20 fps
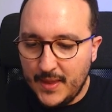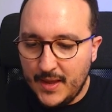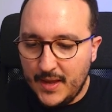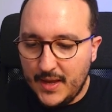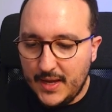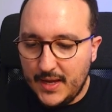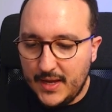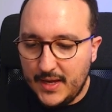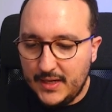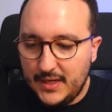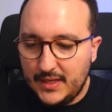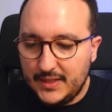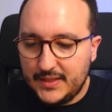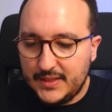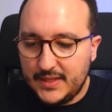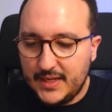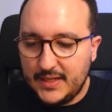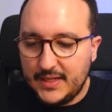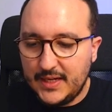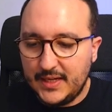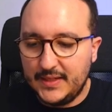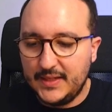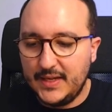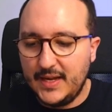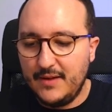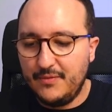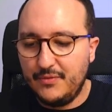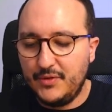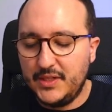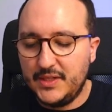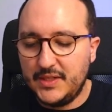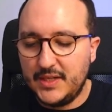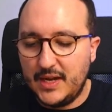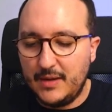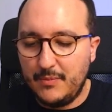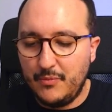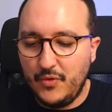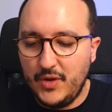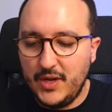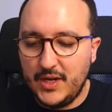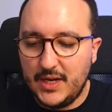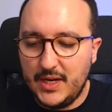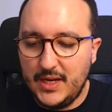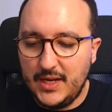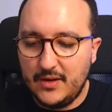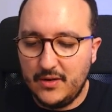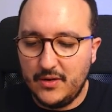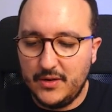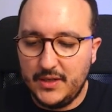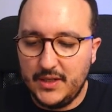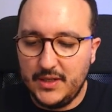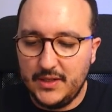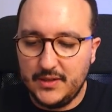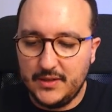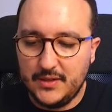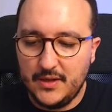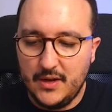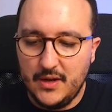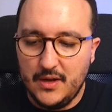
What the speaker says: And let's say that every time we click on it,